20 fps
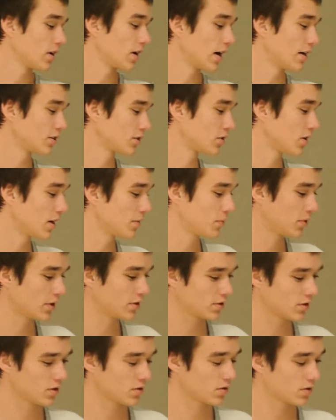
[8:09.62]
high school, I
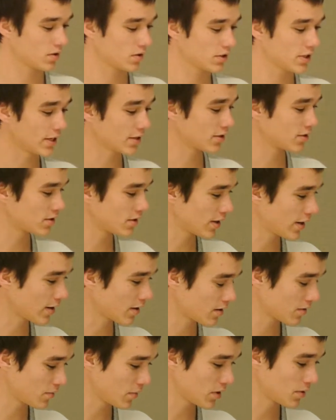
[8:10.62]
plan to go to Texas
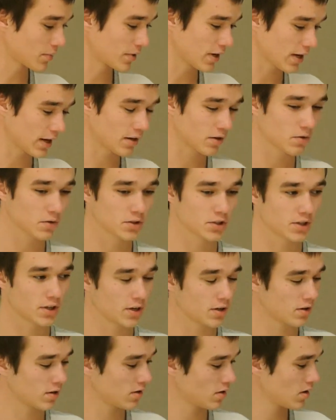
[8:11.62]
Tech and be a mechanical
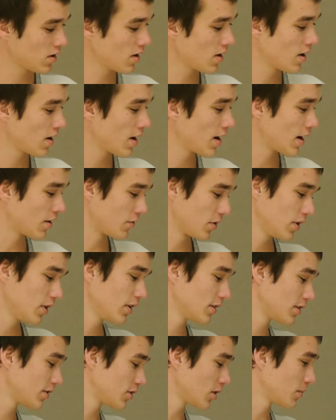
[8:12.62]
engineer. Really,
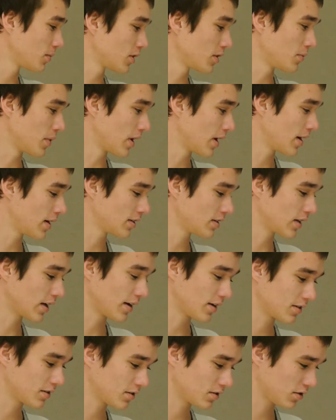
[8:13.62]
this just opened up my eyes.
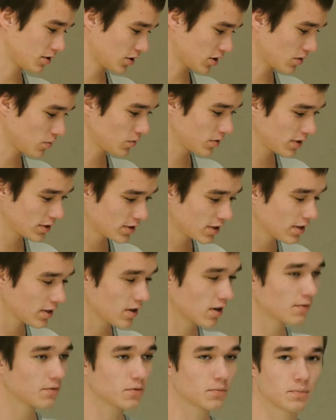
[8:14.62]
Like, this didn't
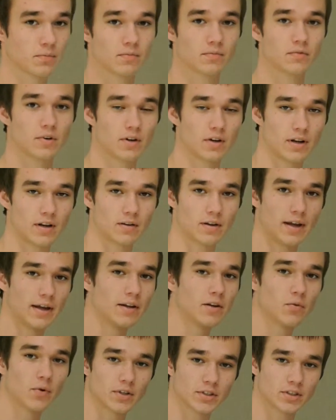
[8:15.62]
come from
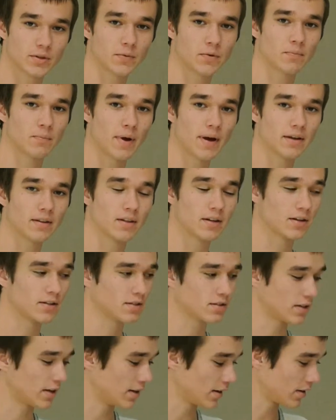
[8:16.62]
anywhere. Someone made
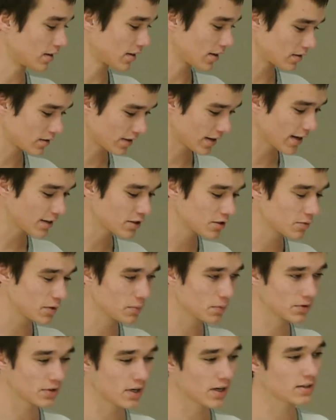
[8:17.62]
this, and it catches
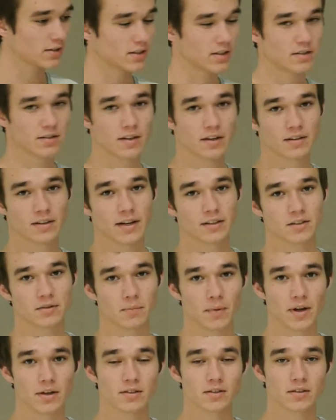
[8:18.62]
people's eyes. I just think that's
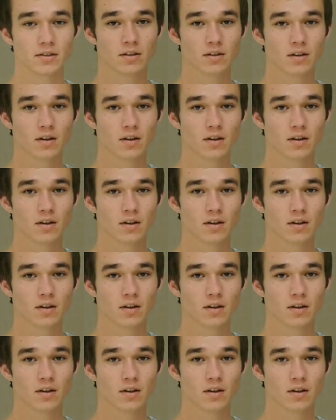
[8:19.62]
amazing,